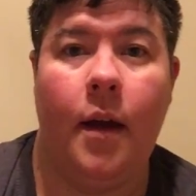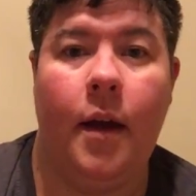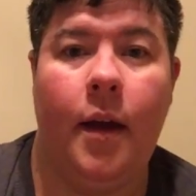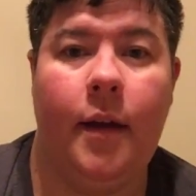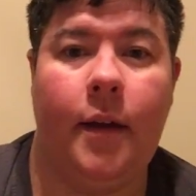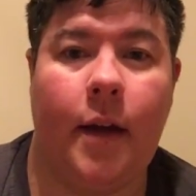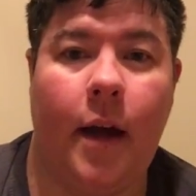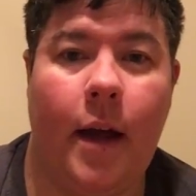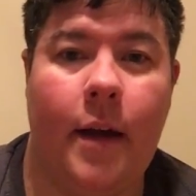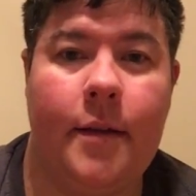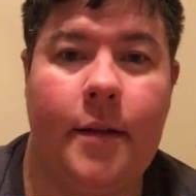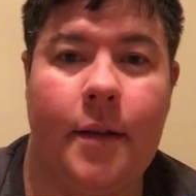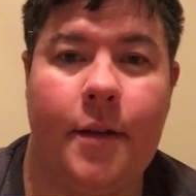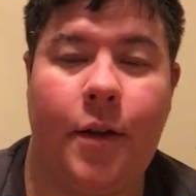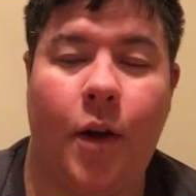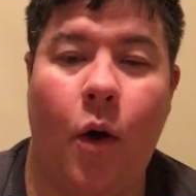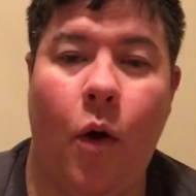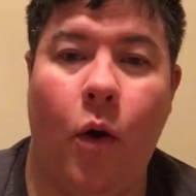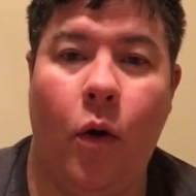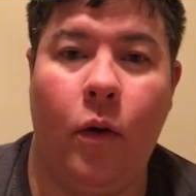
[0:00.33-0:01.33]
Hey guys, it's
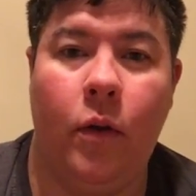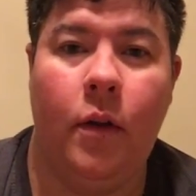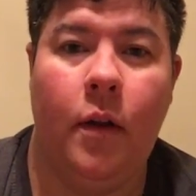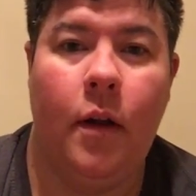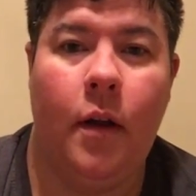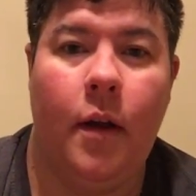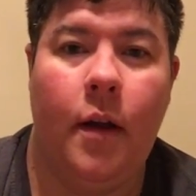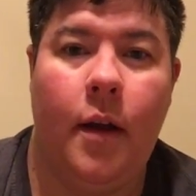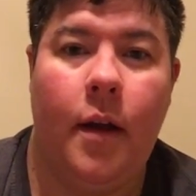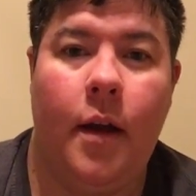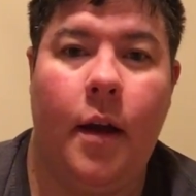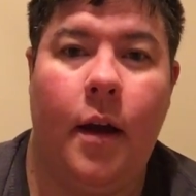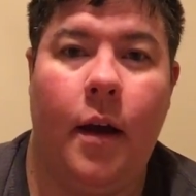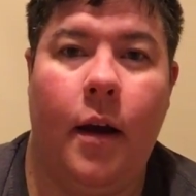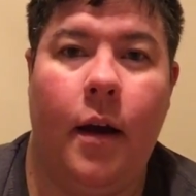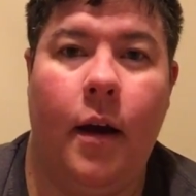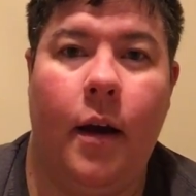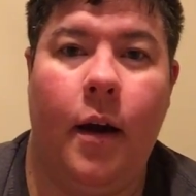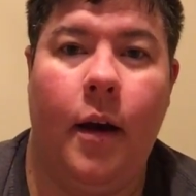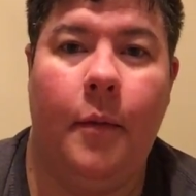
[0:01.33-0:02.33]
Cole.
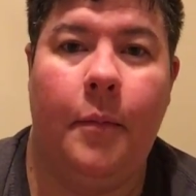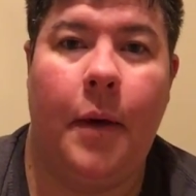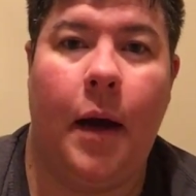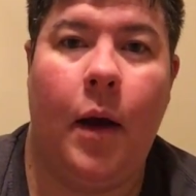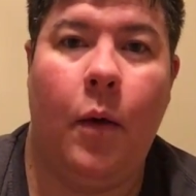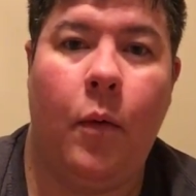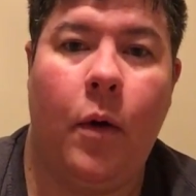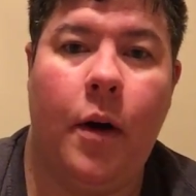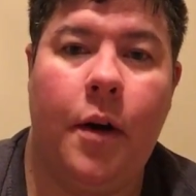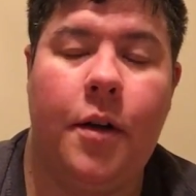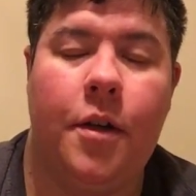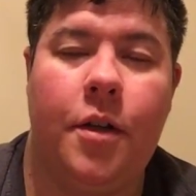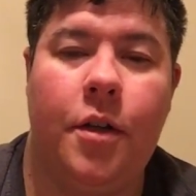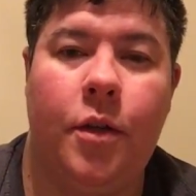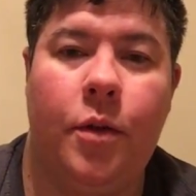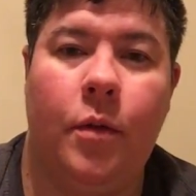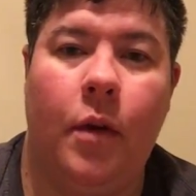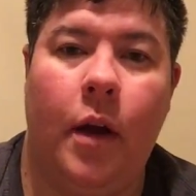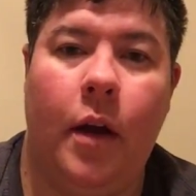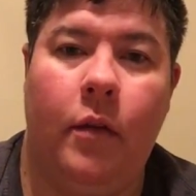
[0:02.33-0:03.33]
I wanted to
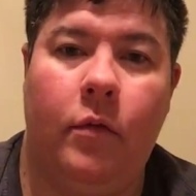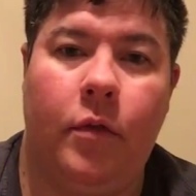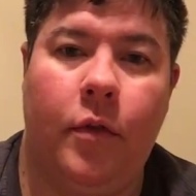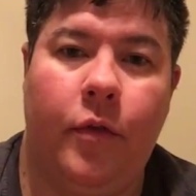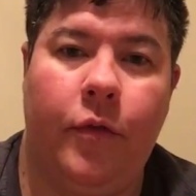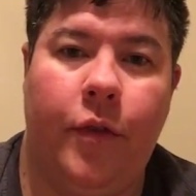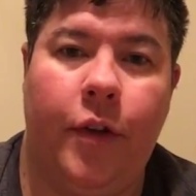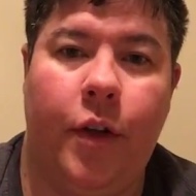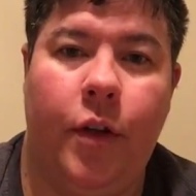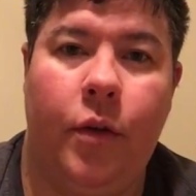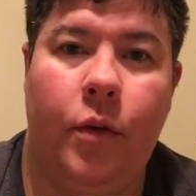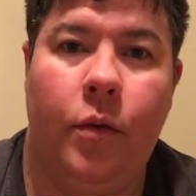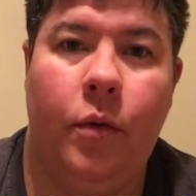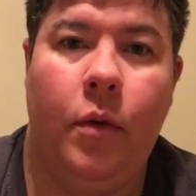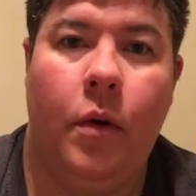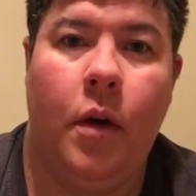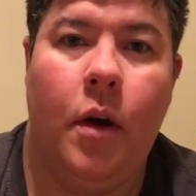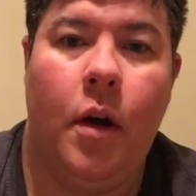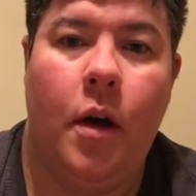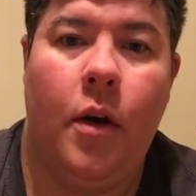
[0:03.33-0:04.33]
do a review
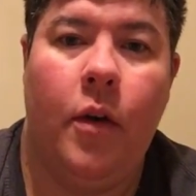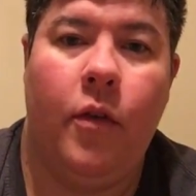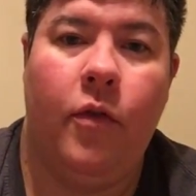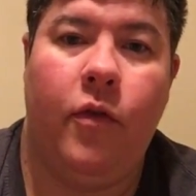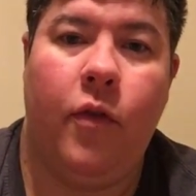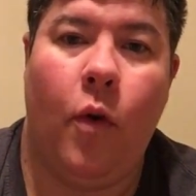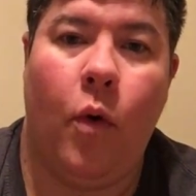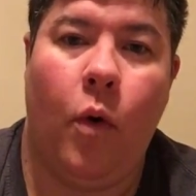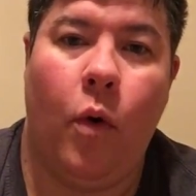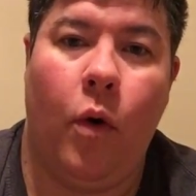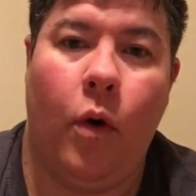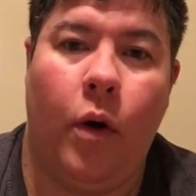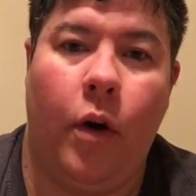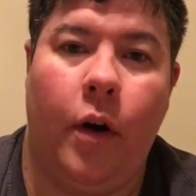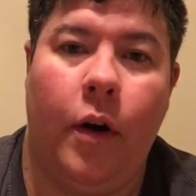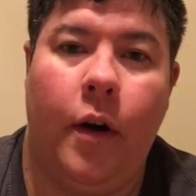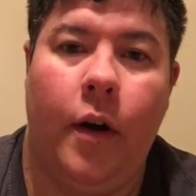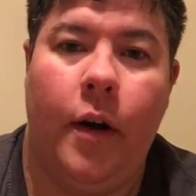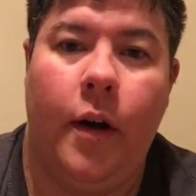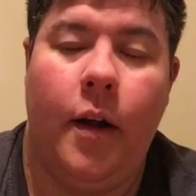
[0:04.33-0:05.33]

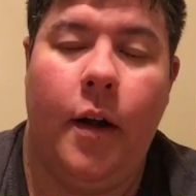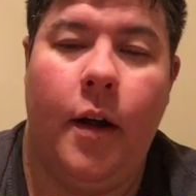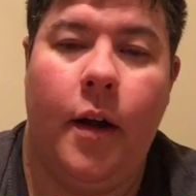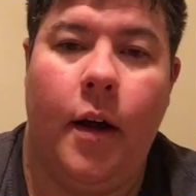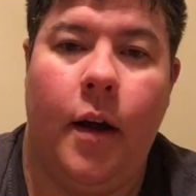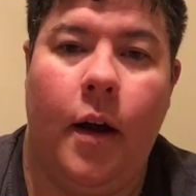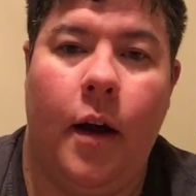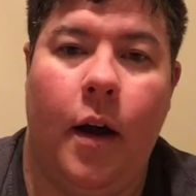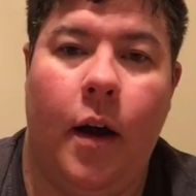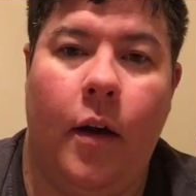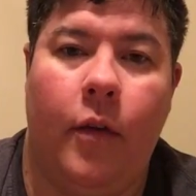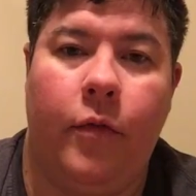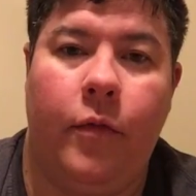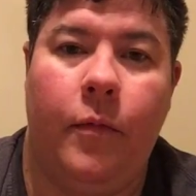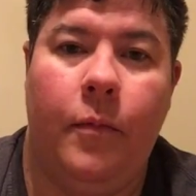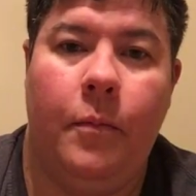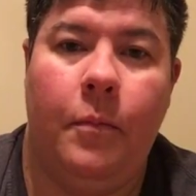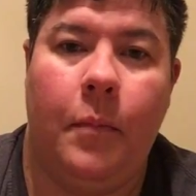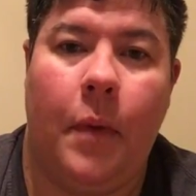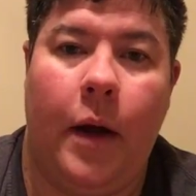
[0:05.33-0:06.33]
for
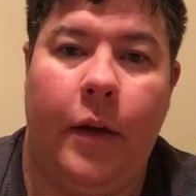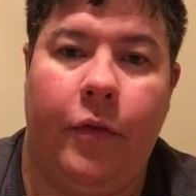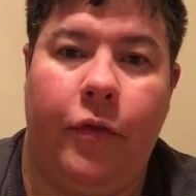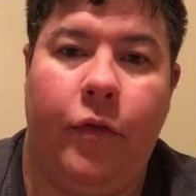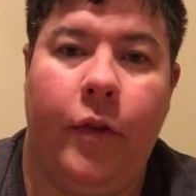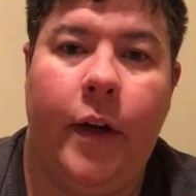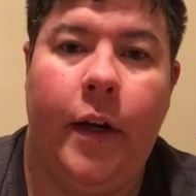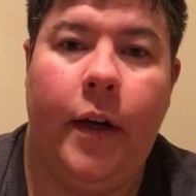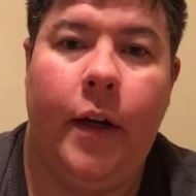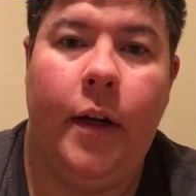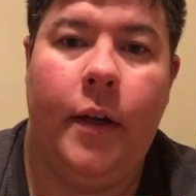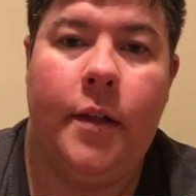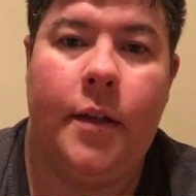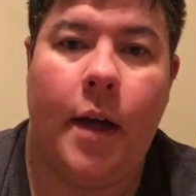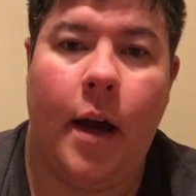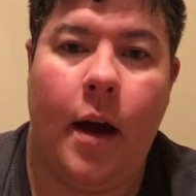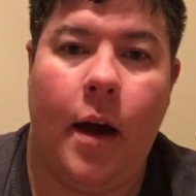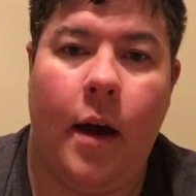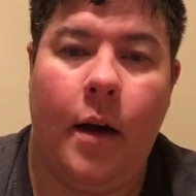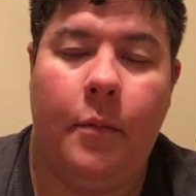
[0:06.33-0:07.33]
my
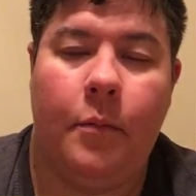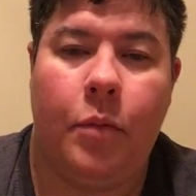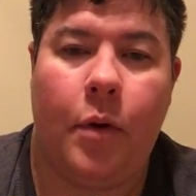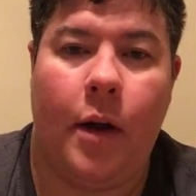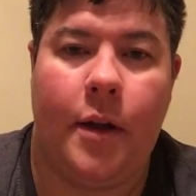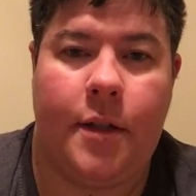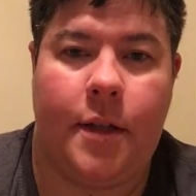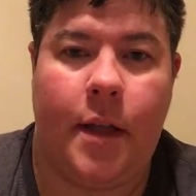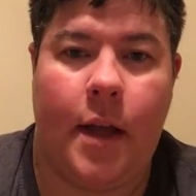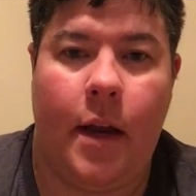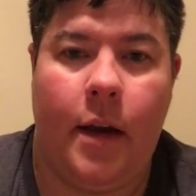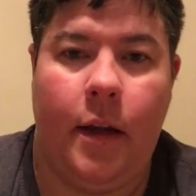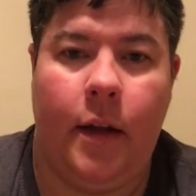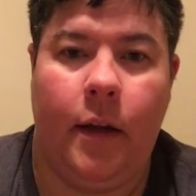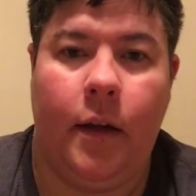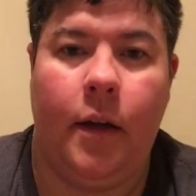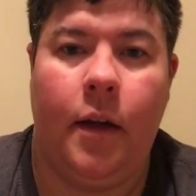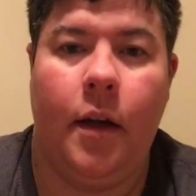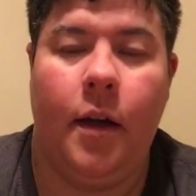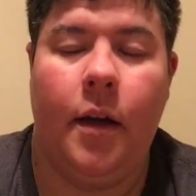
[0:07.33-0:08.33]
Freetom
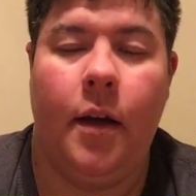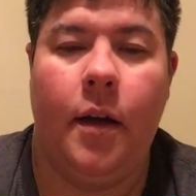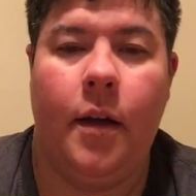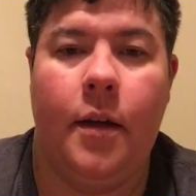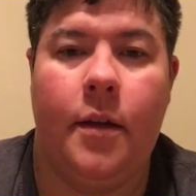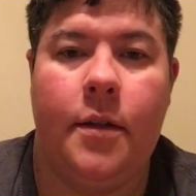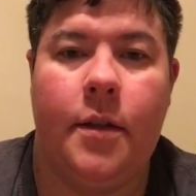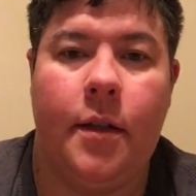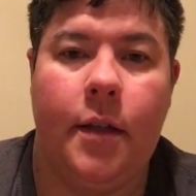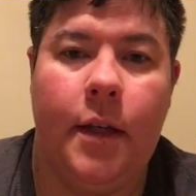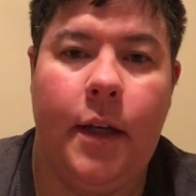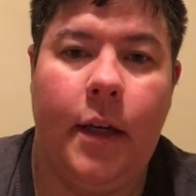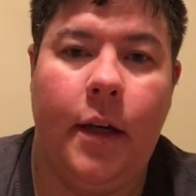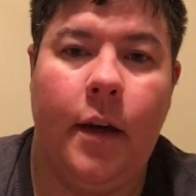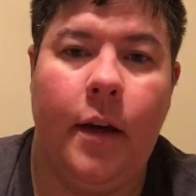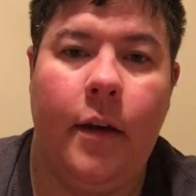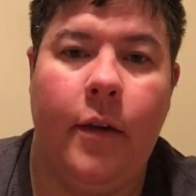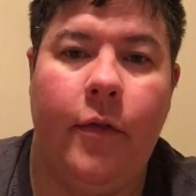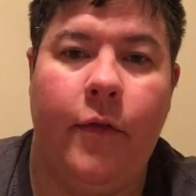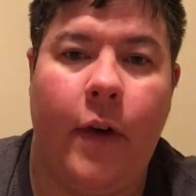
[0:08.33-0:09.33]
prosthetic
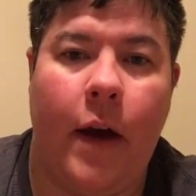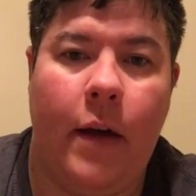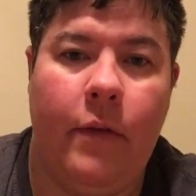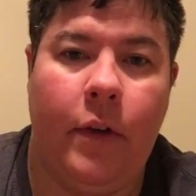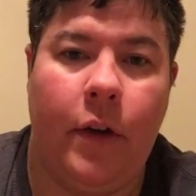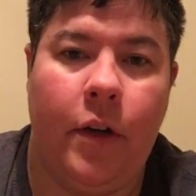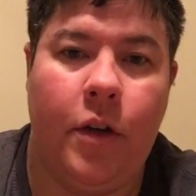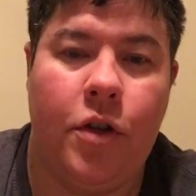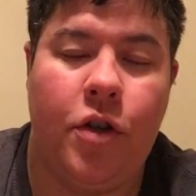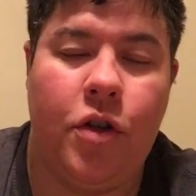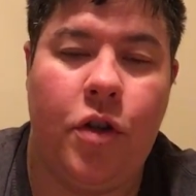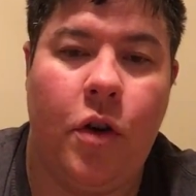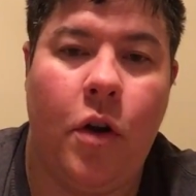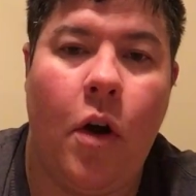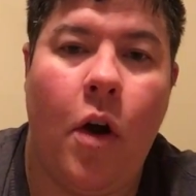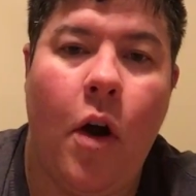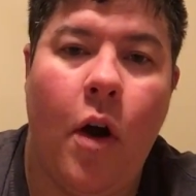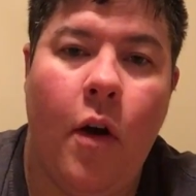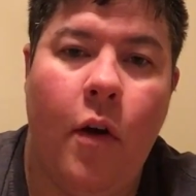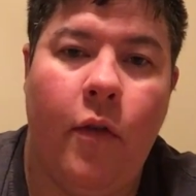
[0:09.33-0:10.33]
sleek 5-inch
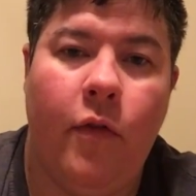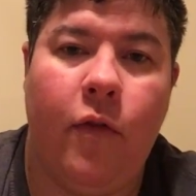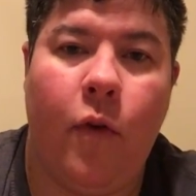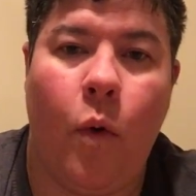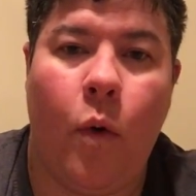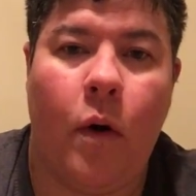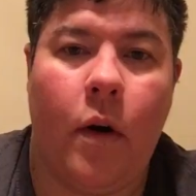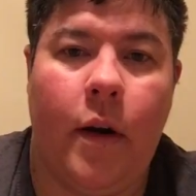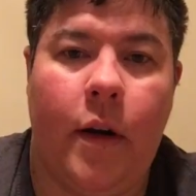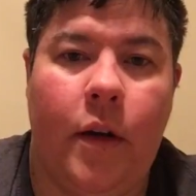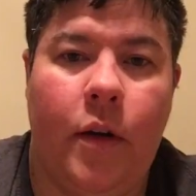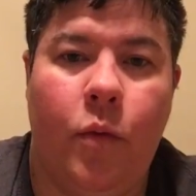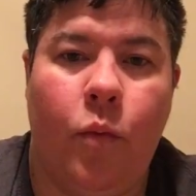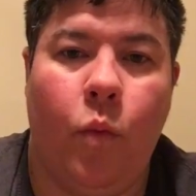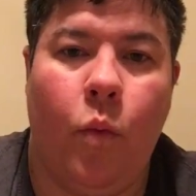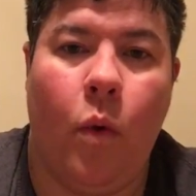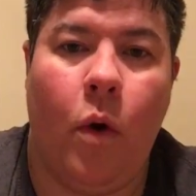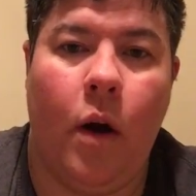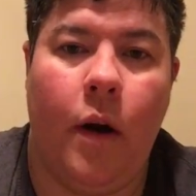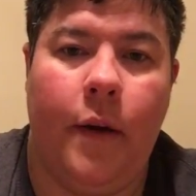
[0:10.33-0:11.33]

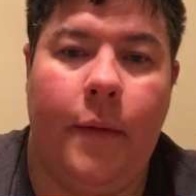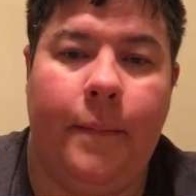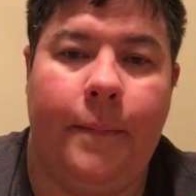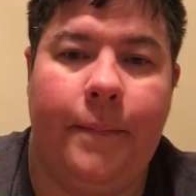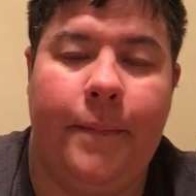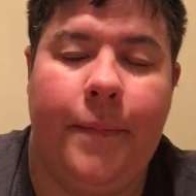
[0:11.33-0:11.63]
4-in-1.